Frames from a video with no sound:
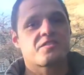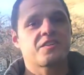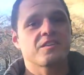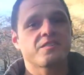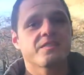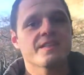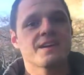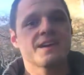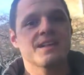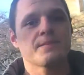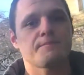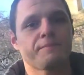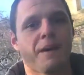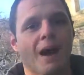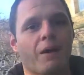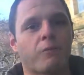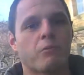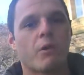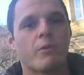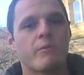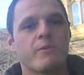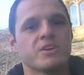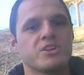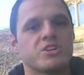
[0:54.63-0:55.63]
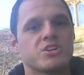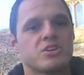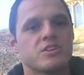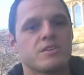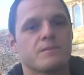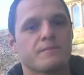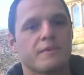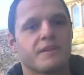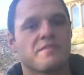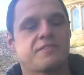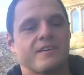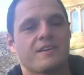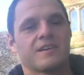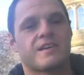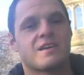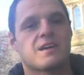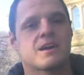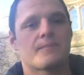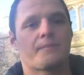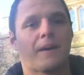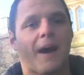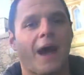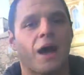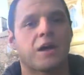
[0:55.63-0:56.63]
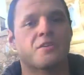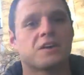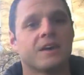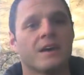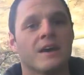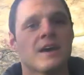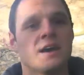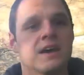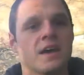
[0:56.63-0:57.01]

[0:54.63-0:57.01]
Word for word: to learn about what we shouldn't be thinking about.